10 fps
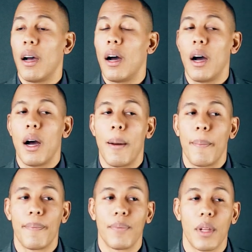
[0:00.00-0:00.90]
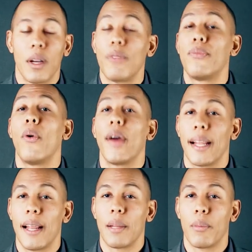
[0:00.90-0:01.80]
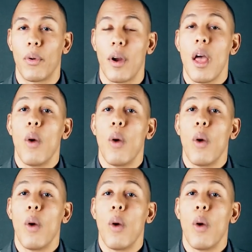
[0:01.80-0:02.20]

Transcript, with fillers: um, avoid it anymore.